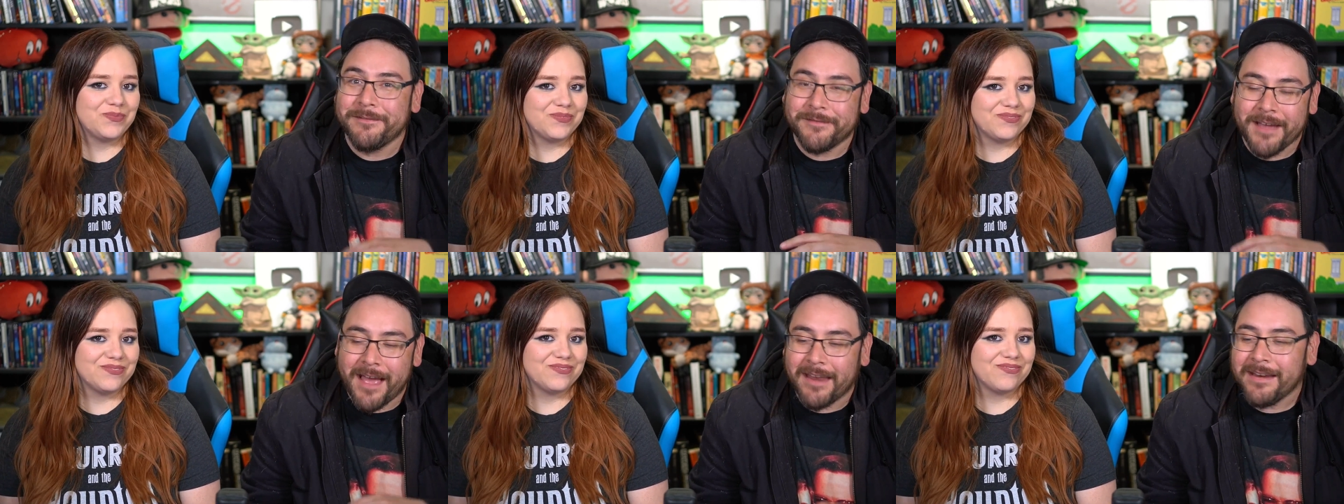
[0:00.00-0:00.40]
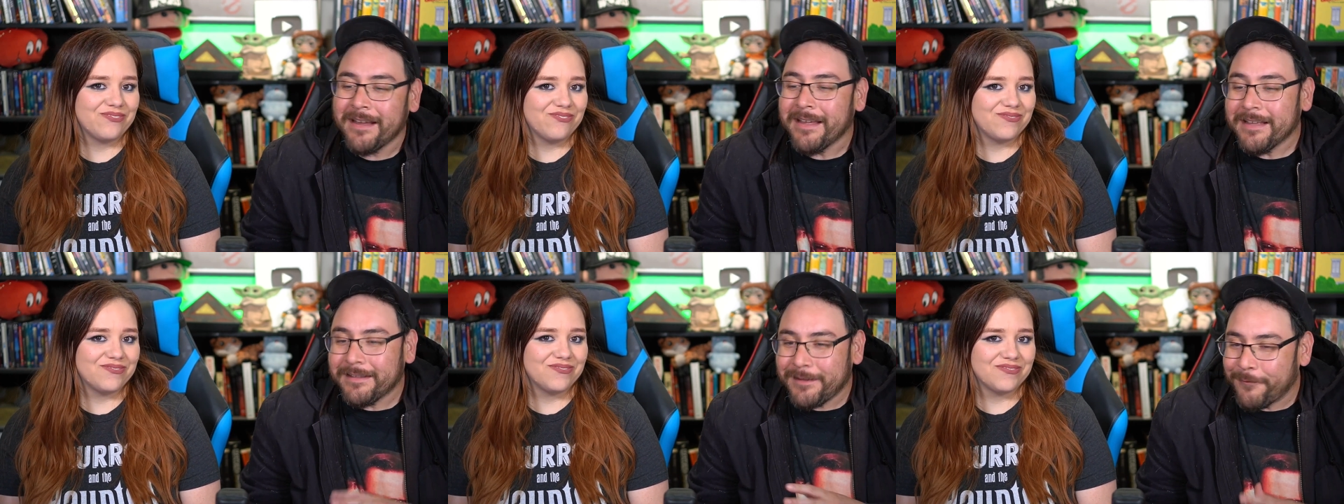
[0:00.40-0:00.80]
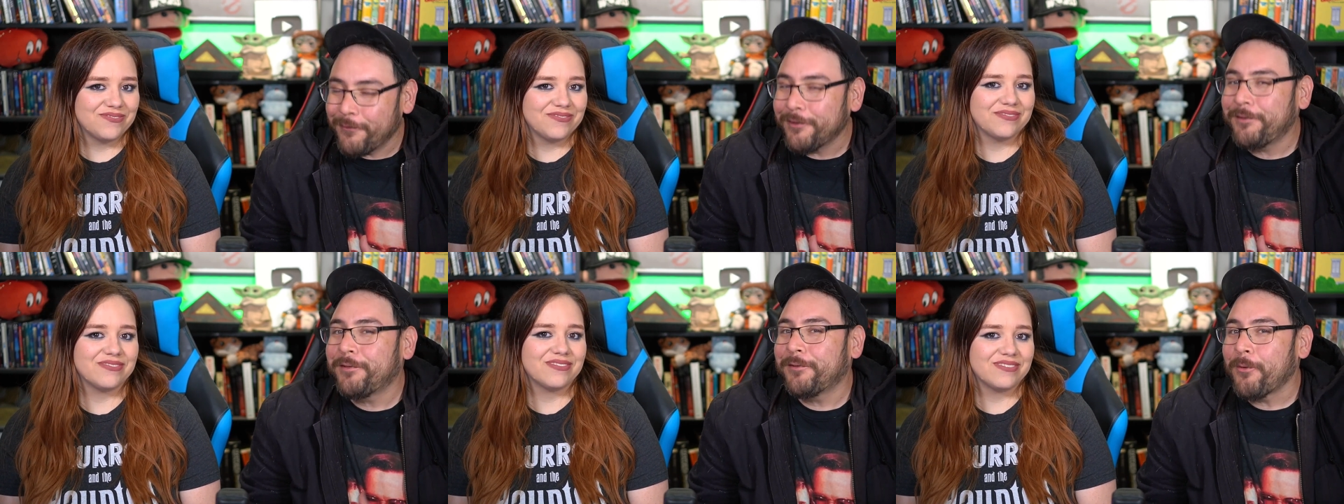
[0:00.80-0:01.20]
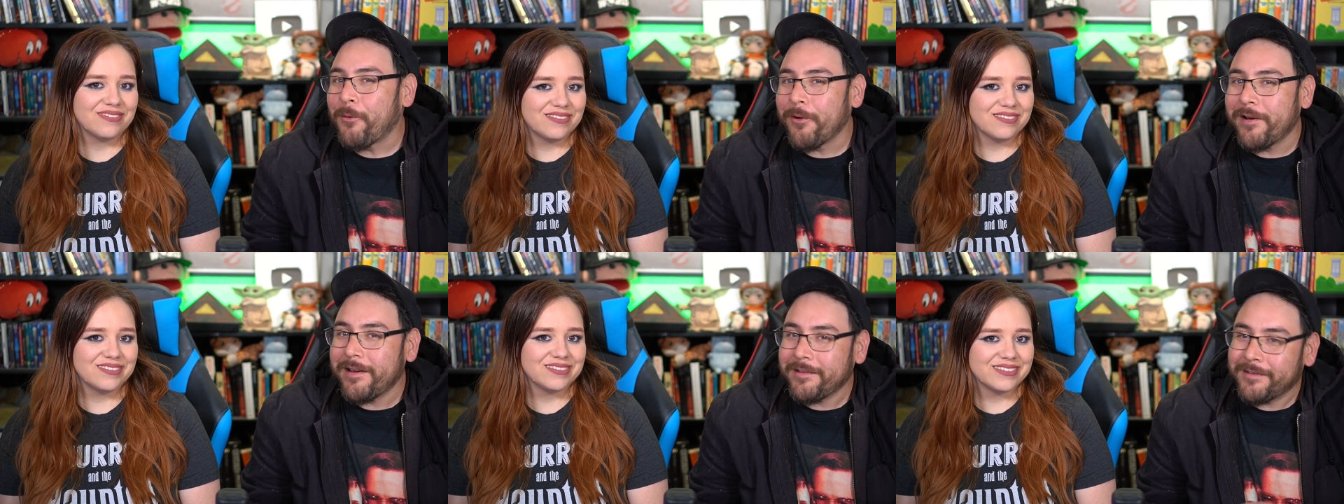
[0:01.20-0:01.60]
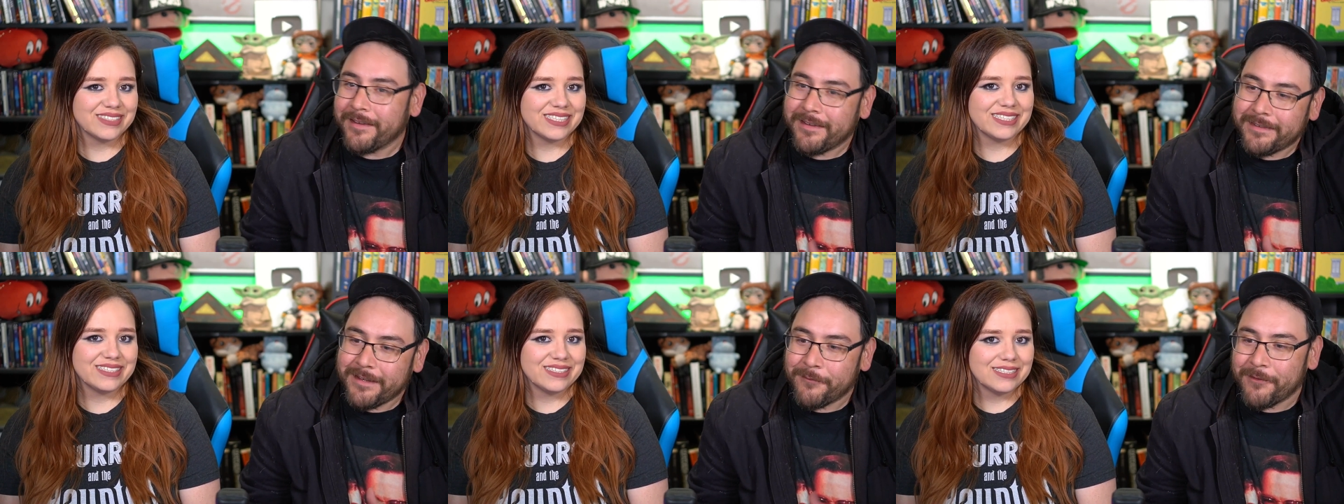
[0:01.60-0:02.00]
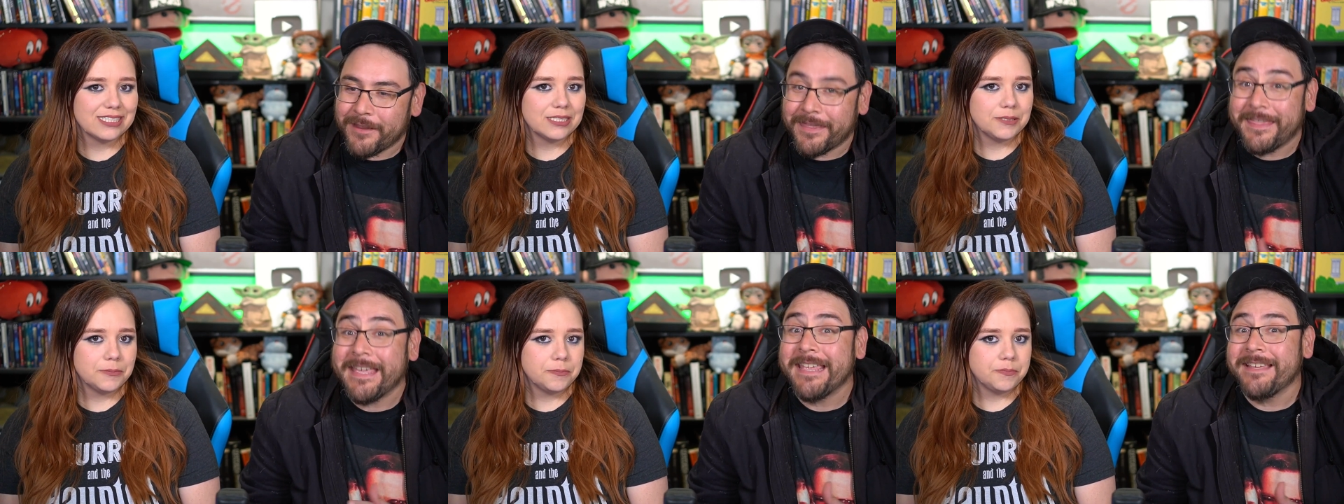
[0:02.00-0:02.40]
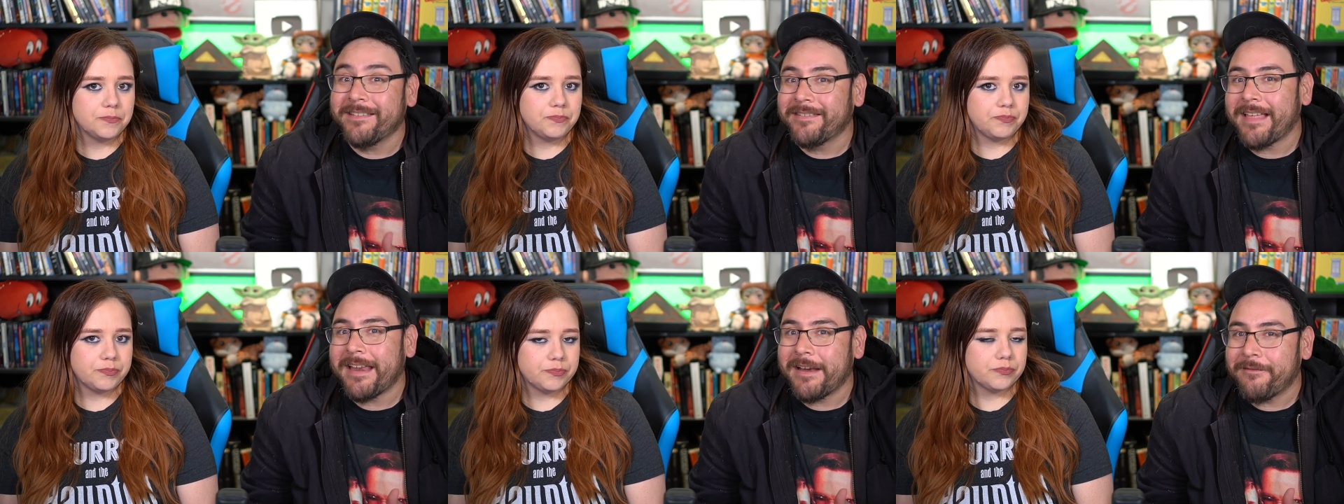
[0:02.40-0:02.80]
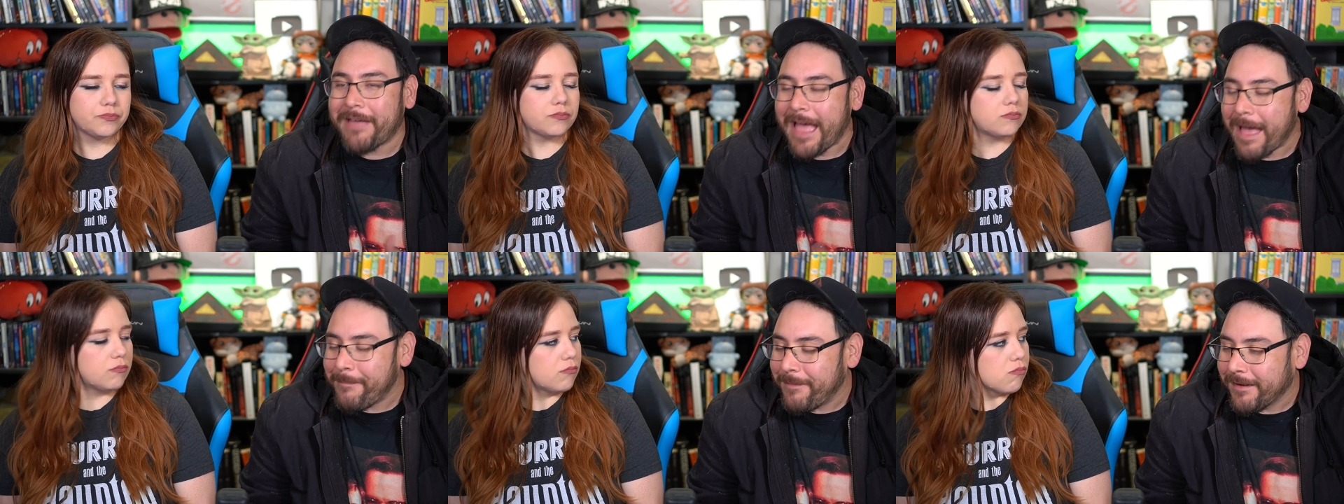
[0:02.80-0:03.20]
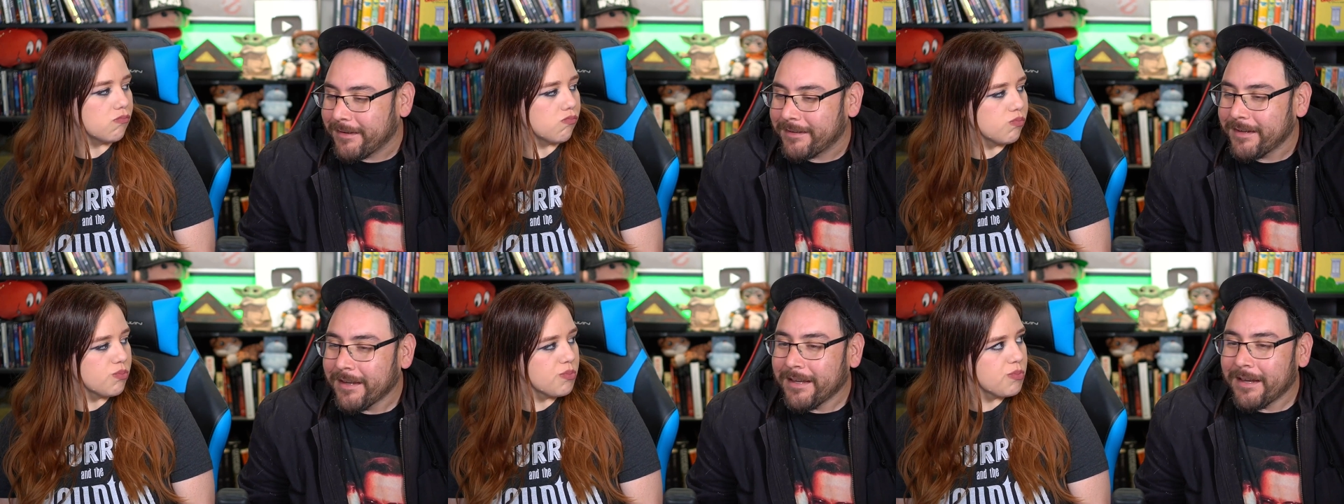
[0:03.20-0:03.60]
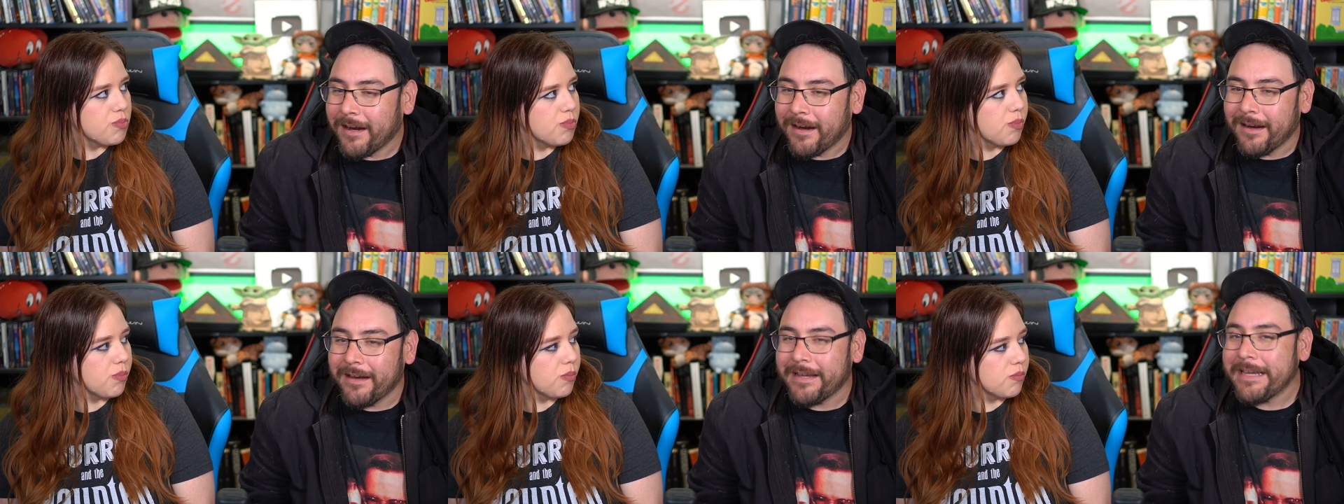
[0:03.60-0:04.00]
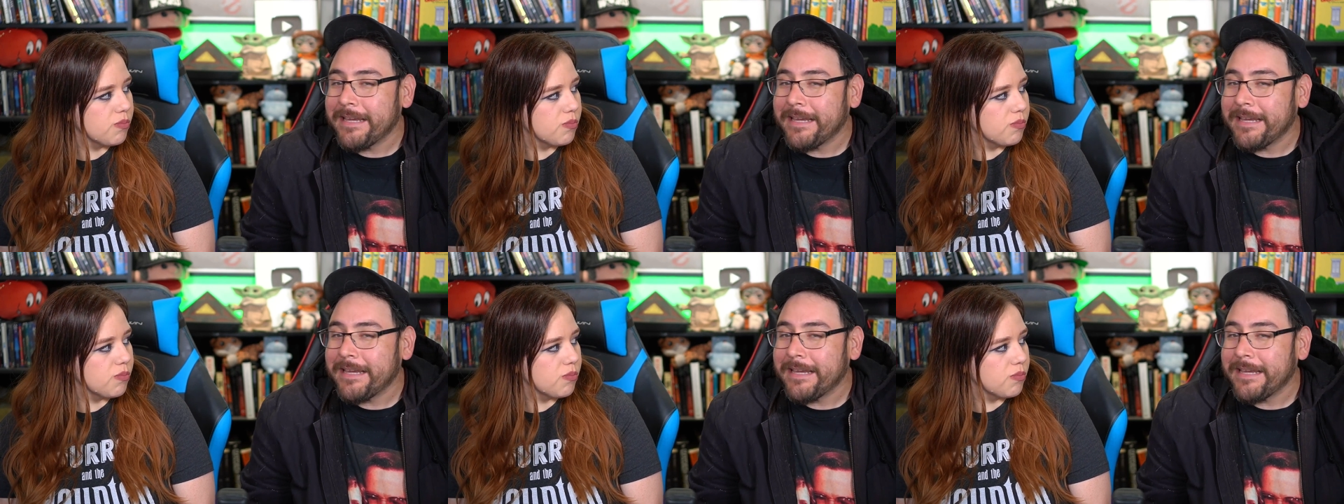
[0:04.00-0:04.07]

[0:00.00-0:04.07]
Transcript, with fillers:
Speaker 1: you've got different stories and different things that have happened uh,